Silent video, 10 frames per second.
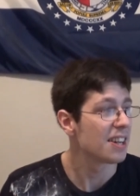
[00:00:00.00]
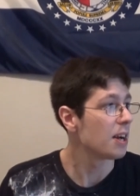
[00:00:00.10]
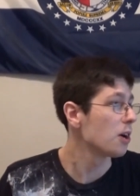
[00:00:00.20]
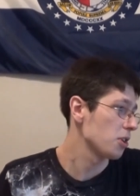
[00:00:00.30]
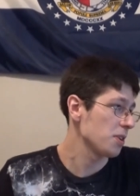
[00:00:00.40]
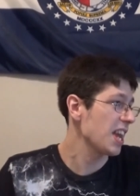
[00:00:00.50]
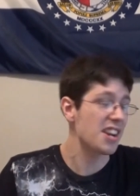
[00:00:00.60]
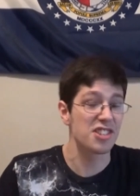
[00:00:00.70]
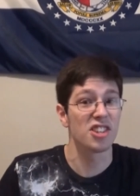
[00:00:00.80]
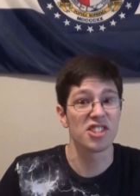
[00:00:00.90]
Oh, yeah,
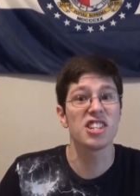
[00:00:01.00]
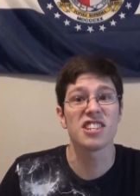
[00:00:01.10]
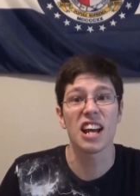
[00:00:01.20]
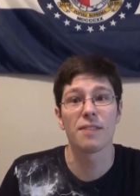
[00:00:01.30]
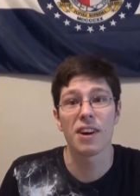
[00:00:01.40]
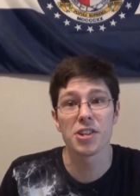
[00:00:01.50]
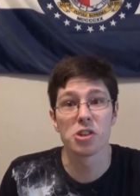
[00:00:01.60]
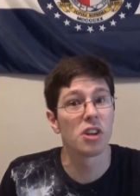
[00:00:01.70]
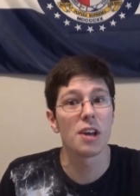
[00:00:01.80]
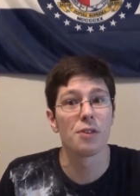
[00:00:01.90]
she, she sacrificed
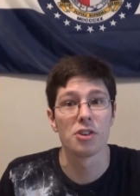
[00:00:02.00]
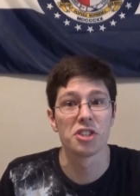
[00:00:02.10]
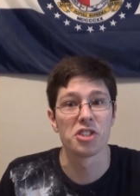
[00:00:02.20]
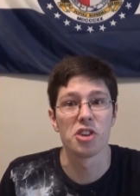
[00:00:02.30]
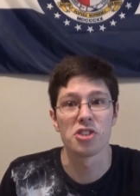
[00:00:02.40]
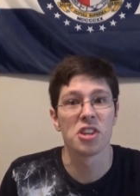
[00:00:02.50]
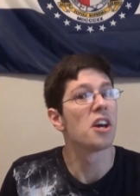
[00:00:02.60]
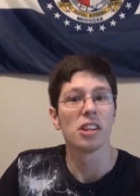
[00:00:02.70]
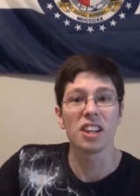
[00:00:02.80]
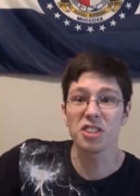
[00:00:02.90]
her life for her sisters.
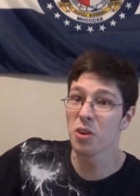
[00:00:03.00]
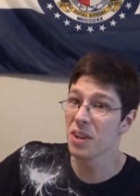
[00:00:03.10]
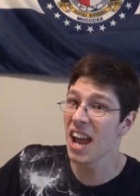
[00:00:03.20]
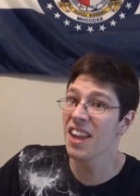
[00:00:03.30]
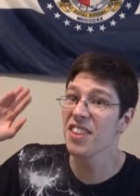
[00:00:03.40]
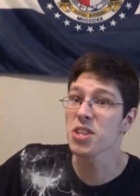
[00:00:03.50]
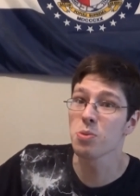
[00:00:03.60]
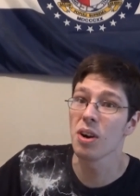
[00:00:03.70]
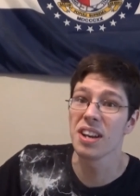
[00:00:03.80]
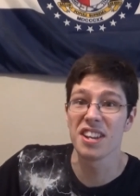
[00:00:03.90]
Let's go and add this
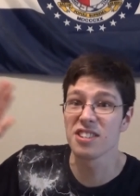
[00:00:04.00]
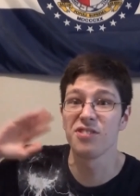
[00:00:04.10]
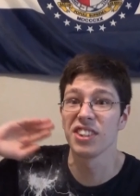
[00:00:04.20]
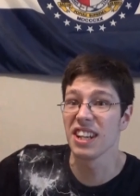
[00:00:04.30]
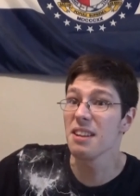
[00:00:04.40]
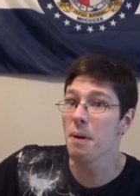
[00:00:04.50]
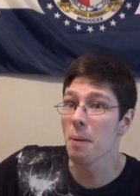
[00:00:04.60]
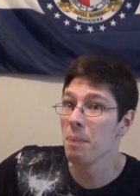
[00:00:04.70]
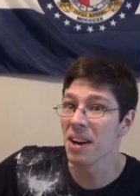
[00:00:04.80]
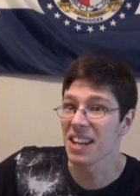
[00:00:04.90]
one and just forget
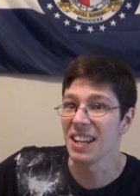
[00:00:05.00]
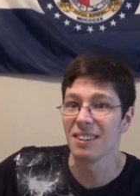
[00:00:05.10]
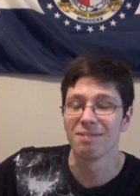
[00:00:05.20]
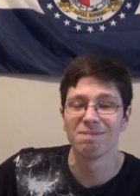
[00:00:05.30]
about Bunny.